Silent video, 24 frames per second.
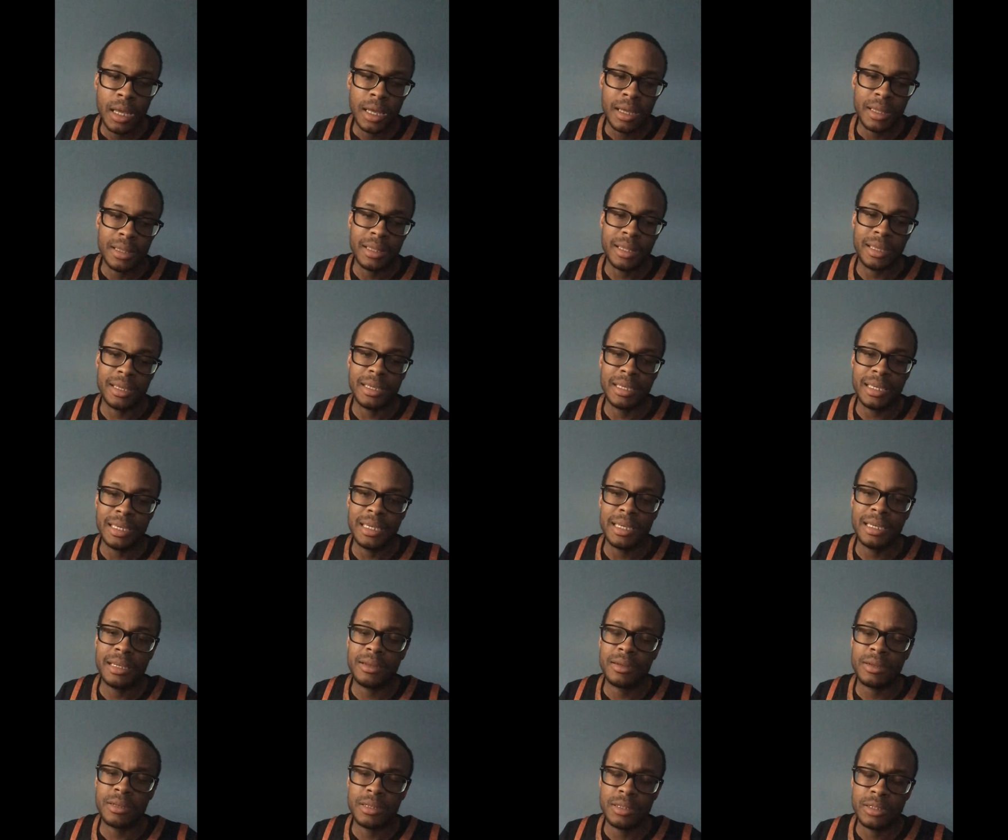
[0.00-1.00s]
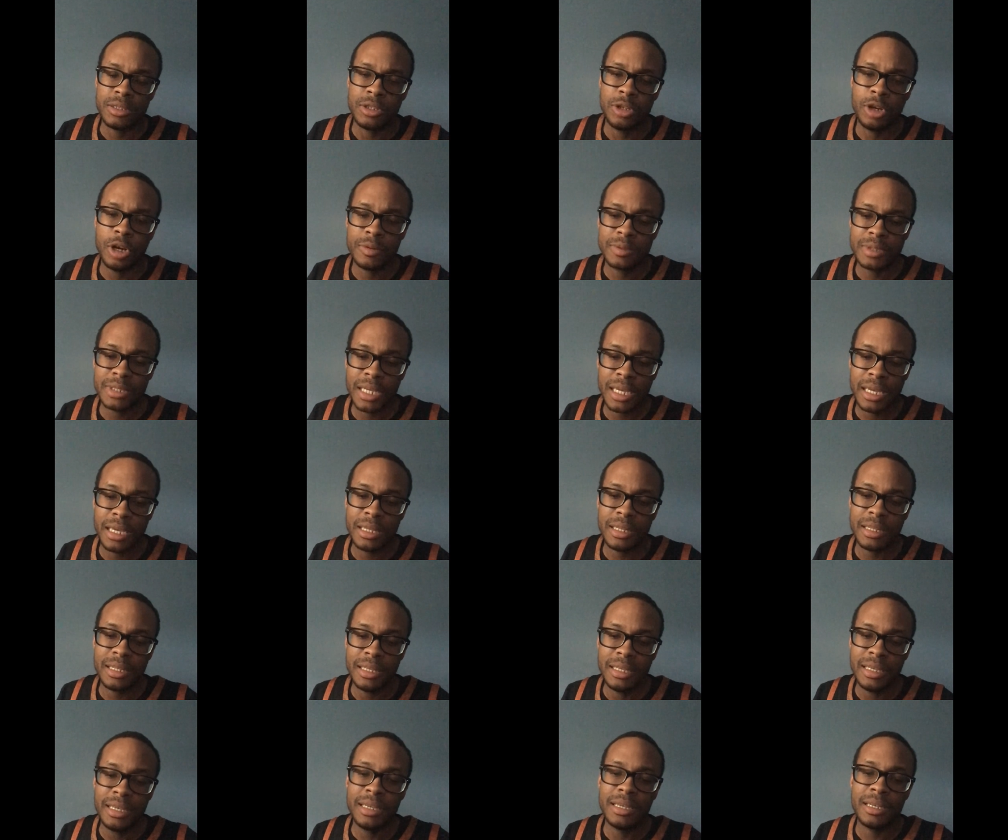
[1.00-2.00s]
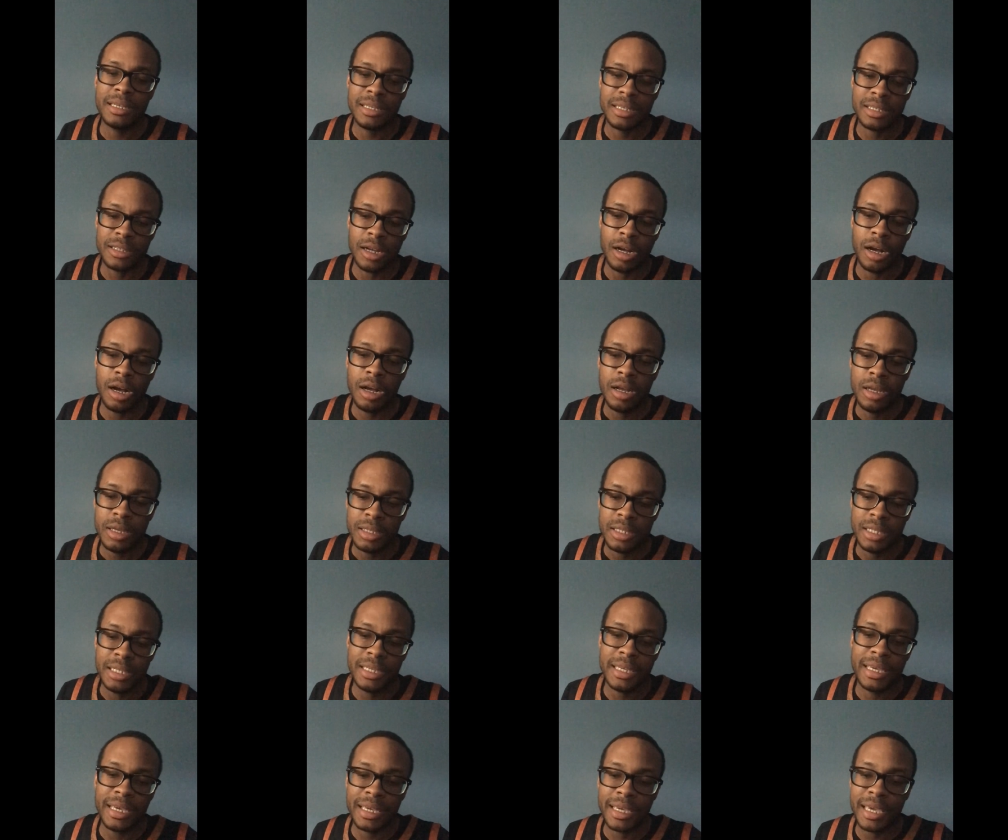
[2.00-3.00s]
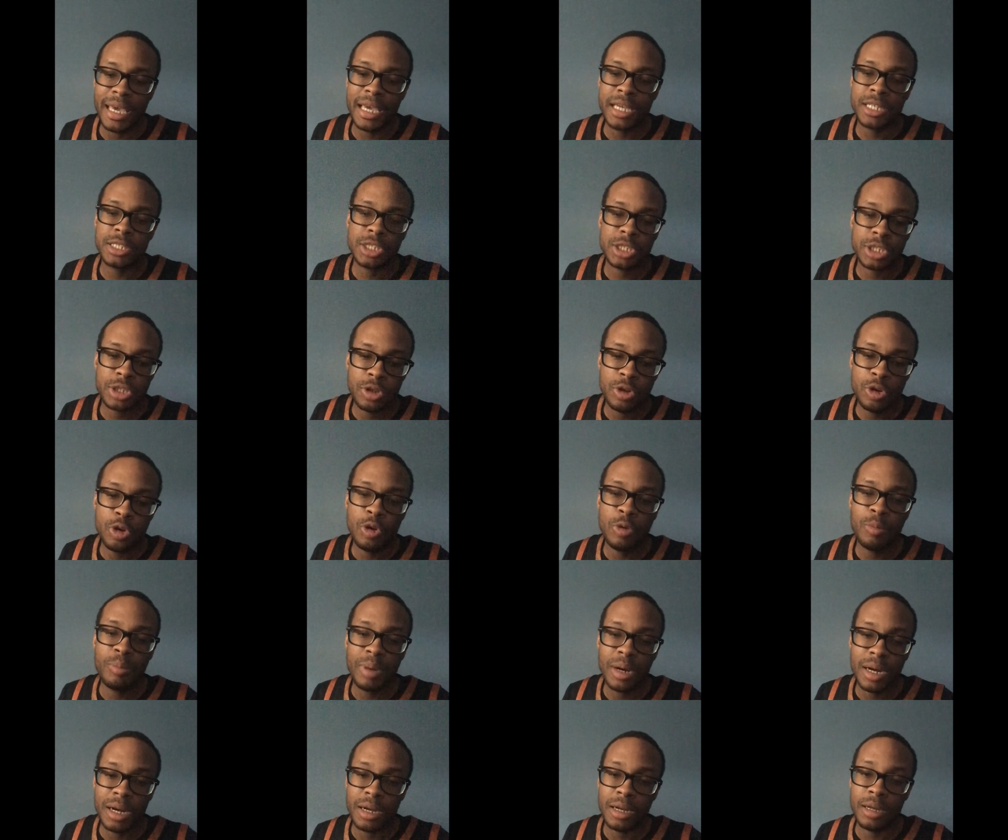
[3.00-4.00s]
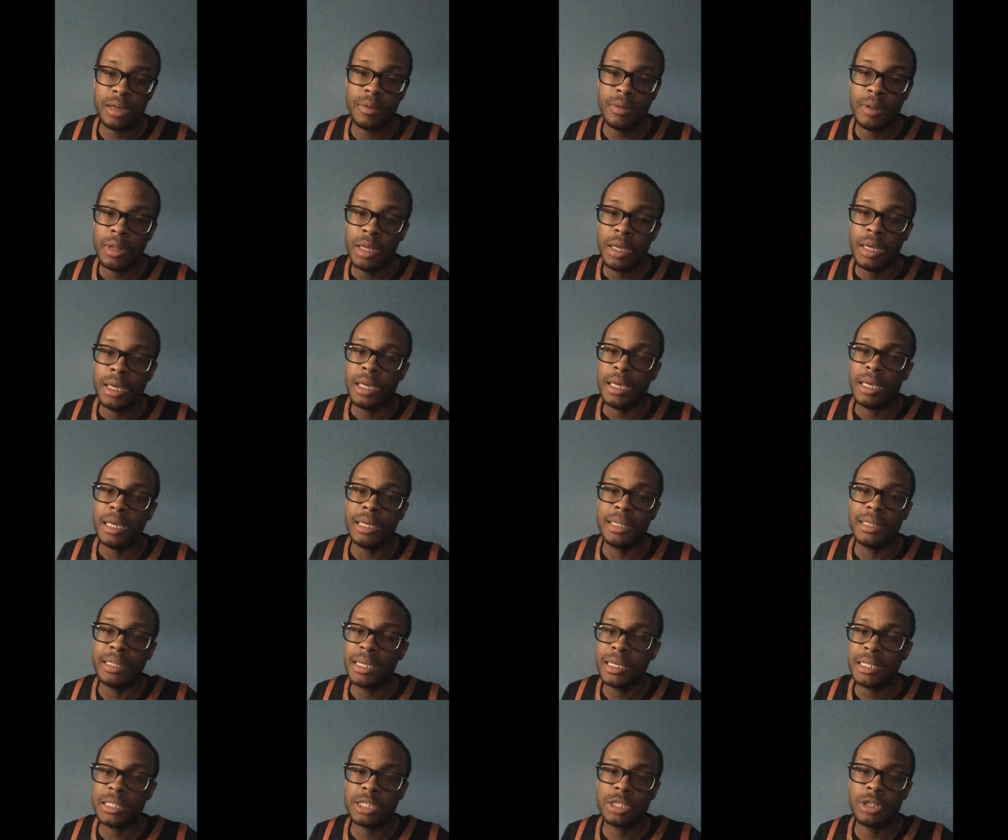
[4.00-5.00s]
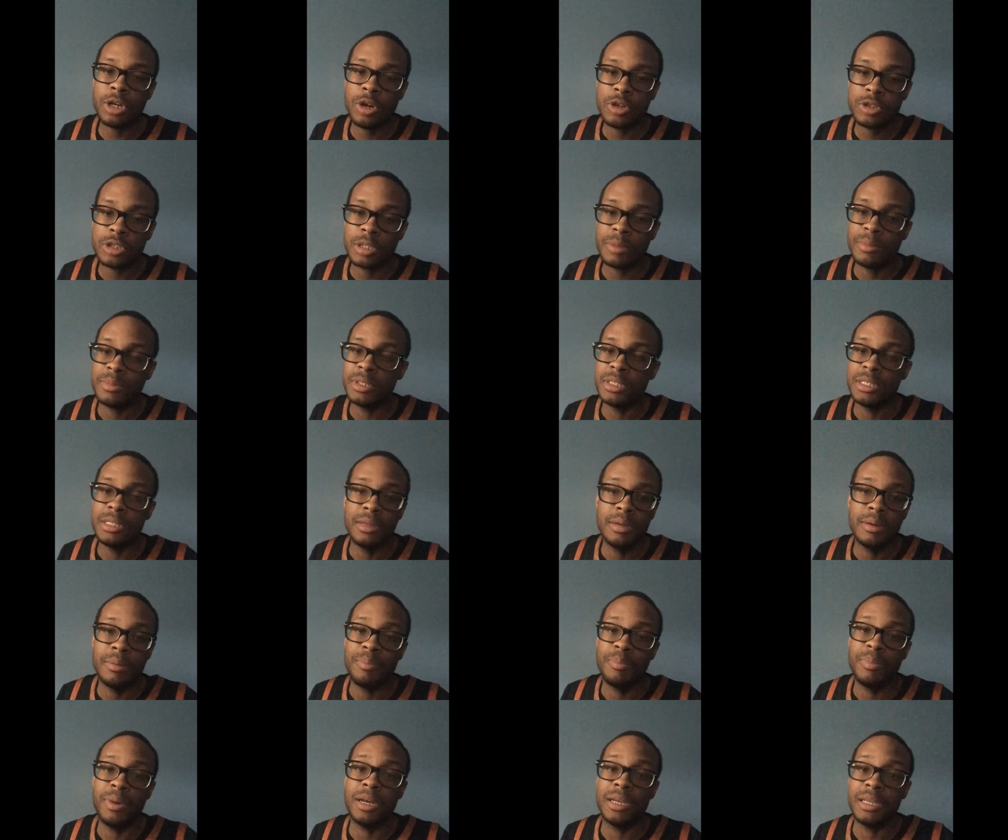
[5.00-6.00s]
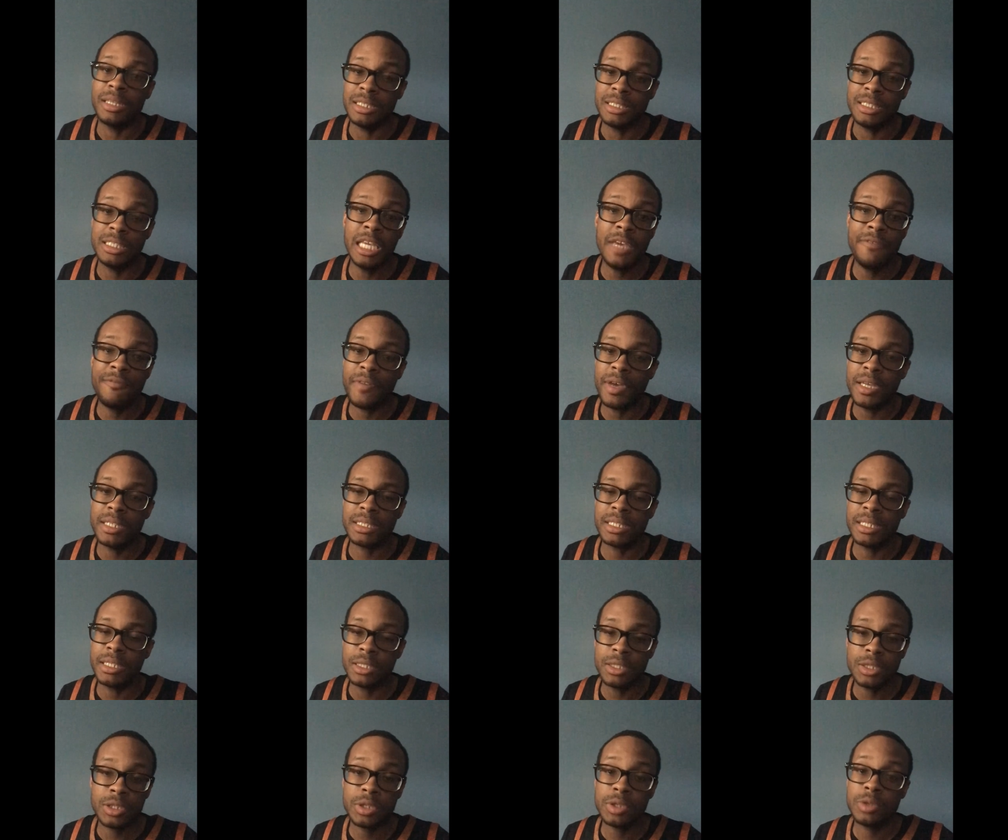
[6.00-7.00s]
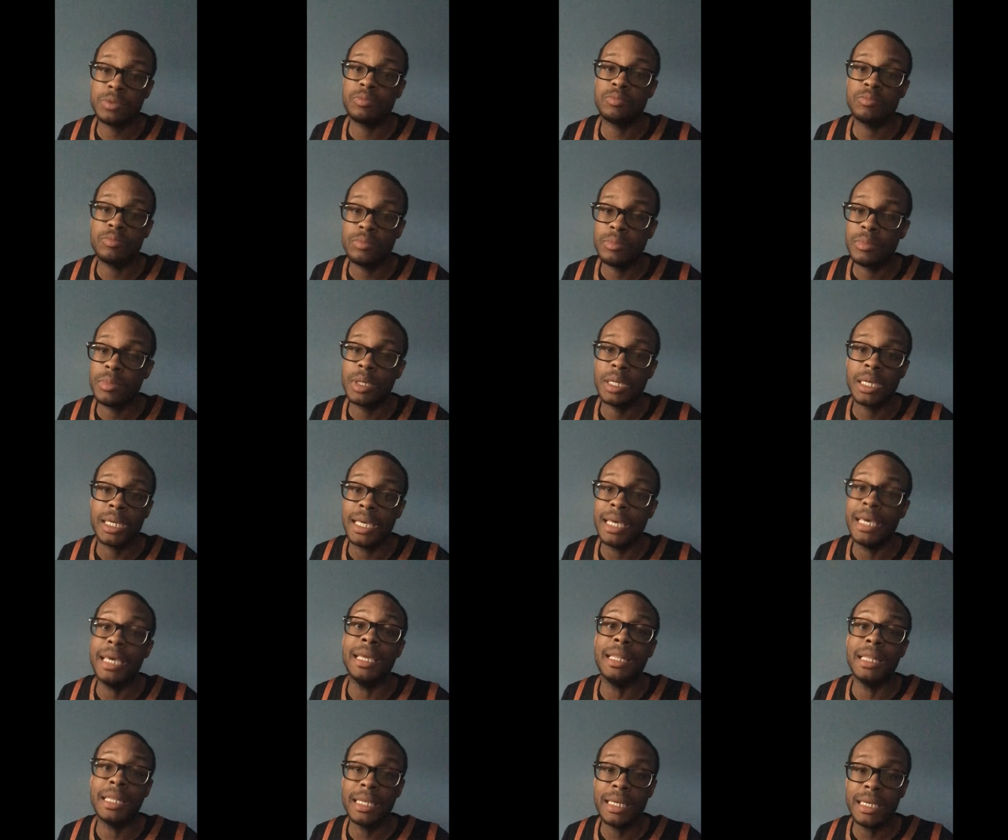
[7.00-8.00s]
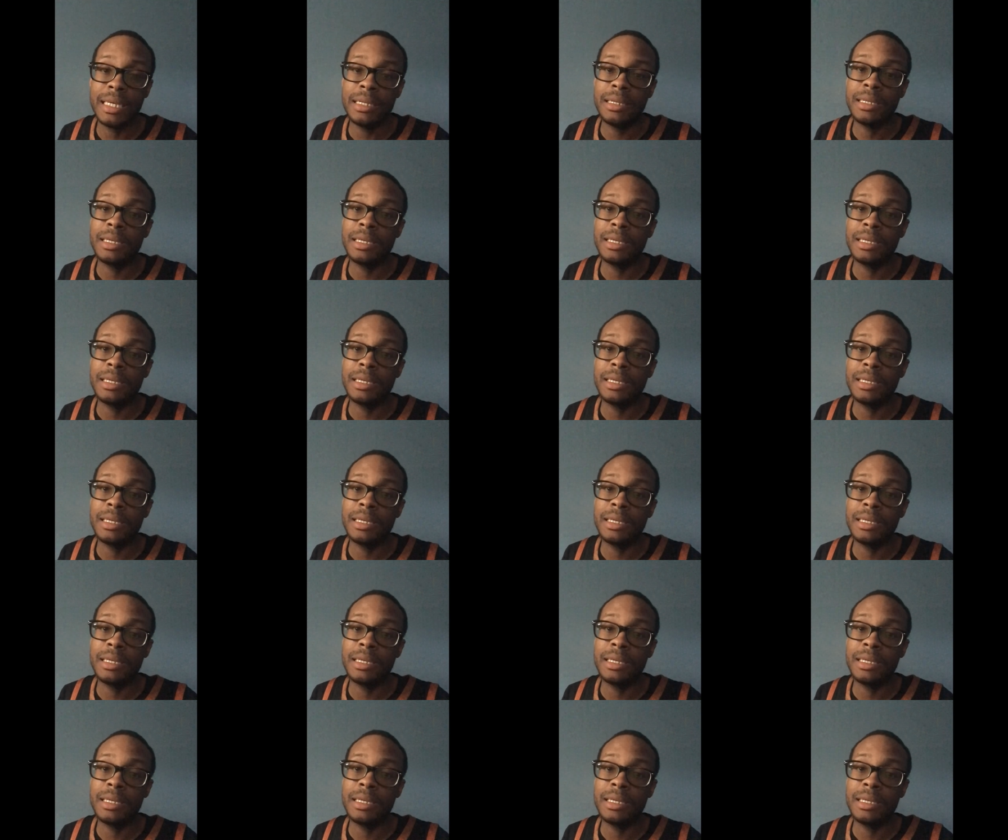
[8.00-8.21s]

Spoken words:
Like, you know what I'm saying? He can't shoot, but he did show some. But his defense is elite.